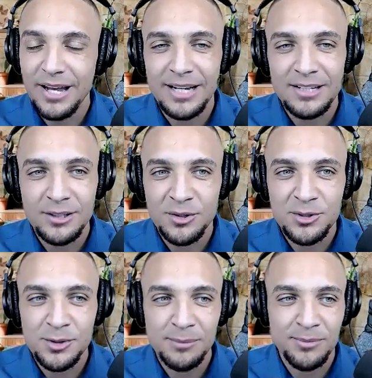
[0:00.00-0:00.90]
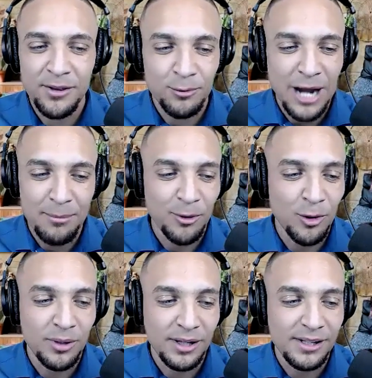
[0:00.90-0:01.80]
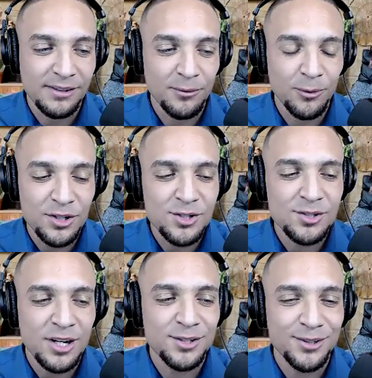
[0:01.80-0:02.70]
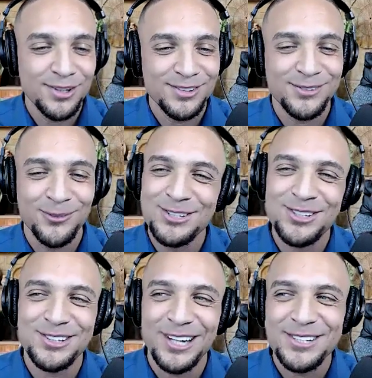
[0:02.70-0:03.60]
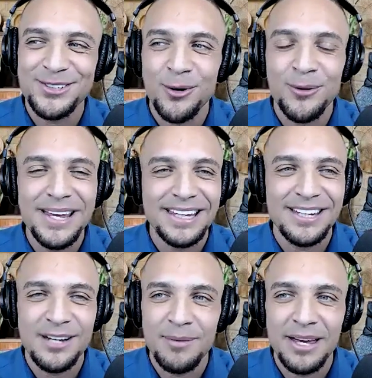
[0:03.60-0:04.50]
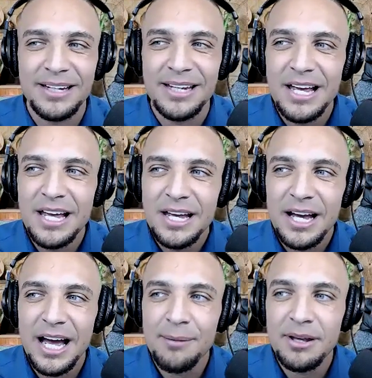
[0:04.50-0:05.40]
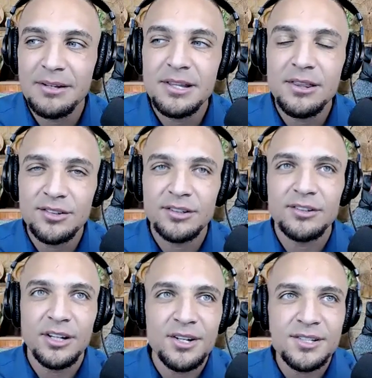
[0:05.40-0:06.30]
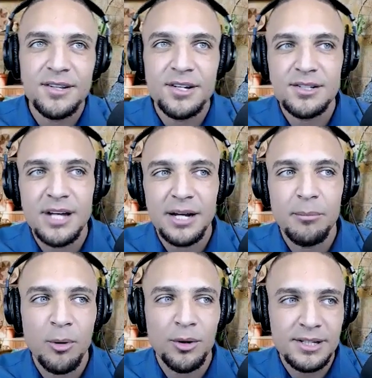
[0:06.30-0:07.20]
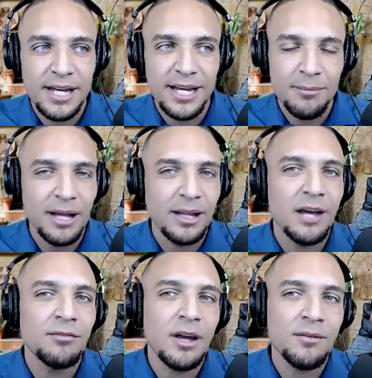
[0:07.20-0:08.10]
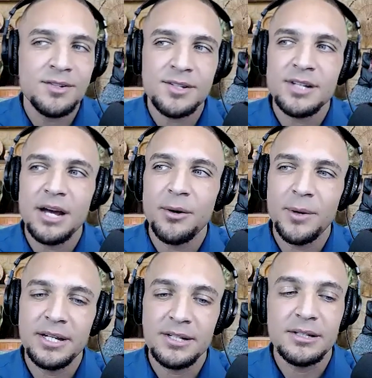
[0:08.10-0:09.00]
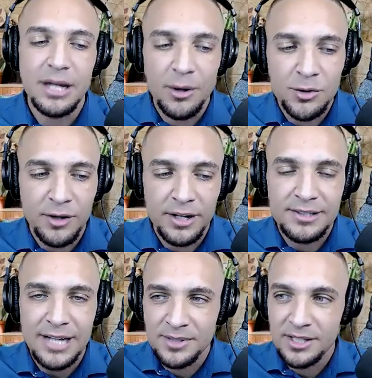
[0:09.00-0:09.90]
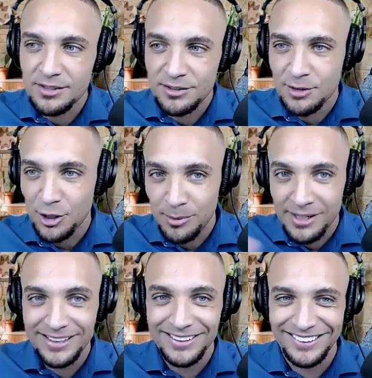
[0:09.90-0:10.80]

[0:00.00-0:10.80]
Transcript: not to go too deep down the rabbit hole, but once you start to awaken, seriously, there's not a boring day in my life ever since I awakened. Now, it was very topsy-turvy.